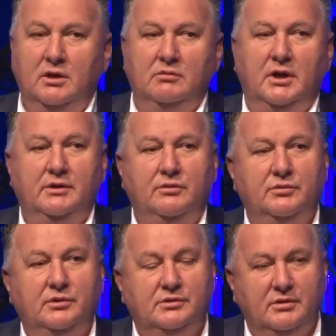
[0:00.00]
right
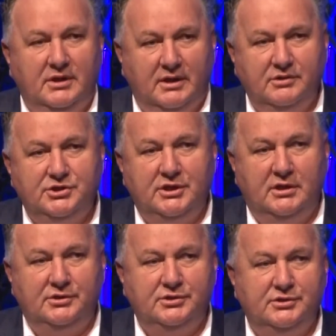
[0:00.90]
through to the other
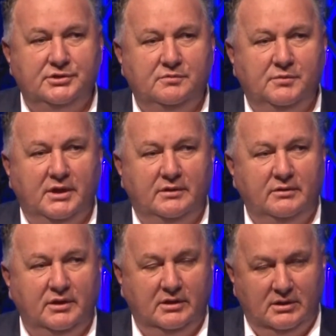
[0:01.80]
challenges you might
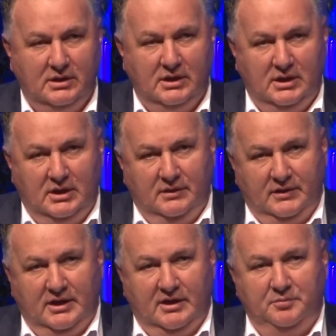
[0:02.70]
think
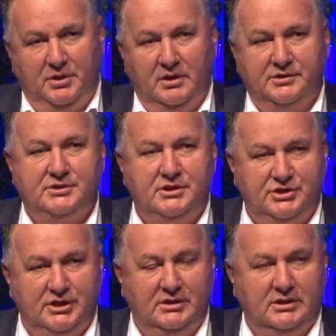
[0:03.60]
that our policy
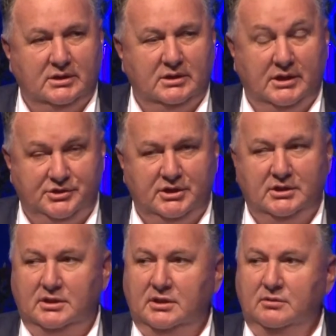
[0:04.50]

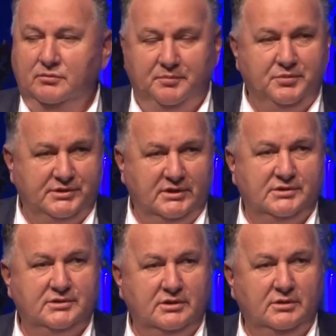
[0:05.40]
agenda
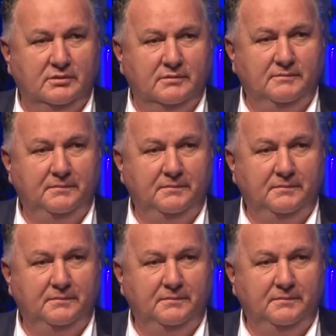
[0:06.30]
represents to you.